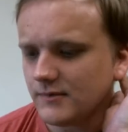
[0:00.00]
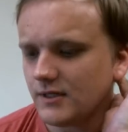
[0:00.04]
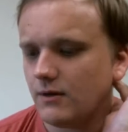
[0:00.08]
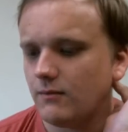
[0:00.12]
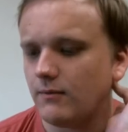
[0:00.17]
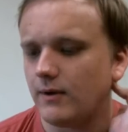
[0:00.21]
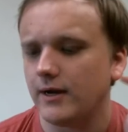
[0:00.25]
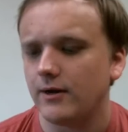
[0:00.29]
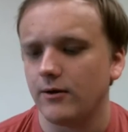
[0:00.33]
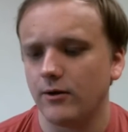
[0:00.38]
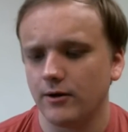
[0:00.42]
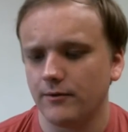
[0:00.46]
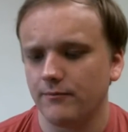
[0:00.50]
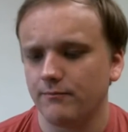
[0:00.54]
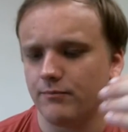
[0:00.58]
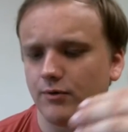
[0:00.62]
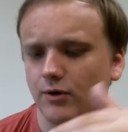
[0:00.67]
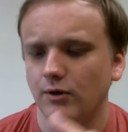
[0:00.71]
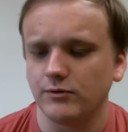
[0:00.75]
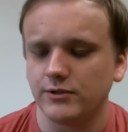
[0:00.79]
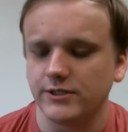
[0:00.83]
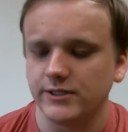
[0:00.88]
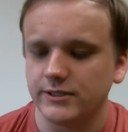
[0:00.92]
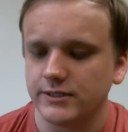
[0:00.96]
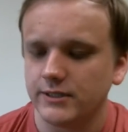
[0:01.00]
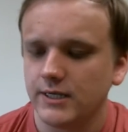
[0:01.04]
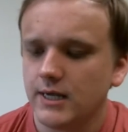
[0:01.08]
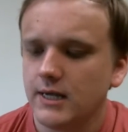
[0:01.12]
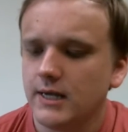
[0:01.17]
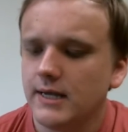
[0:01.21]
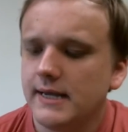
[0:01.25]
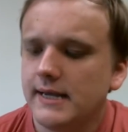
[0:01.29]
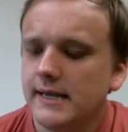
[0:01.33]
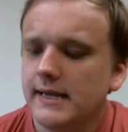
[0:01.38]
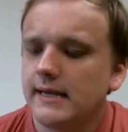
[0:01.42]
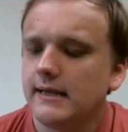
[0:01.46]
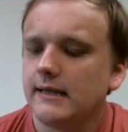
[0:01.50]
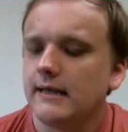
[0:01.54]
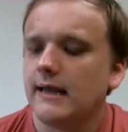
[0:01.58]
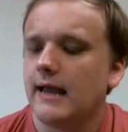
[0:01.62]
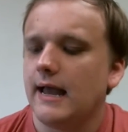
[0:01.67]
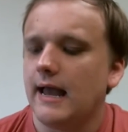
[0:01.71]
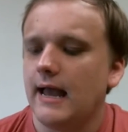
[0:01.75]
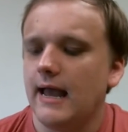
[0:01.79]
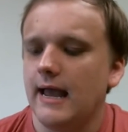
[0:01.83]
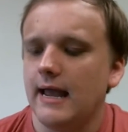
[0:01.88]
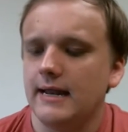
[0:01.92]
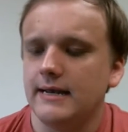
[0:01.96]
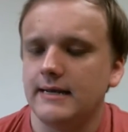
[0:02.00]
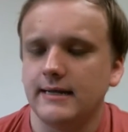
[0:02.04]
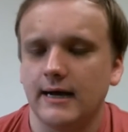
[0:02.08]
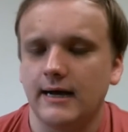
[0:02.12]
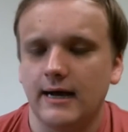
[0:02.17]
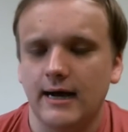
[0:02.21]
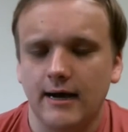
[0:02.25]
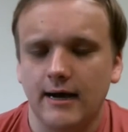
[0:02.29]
right, or approaches. And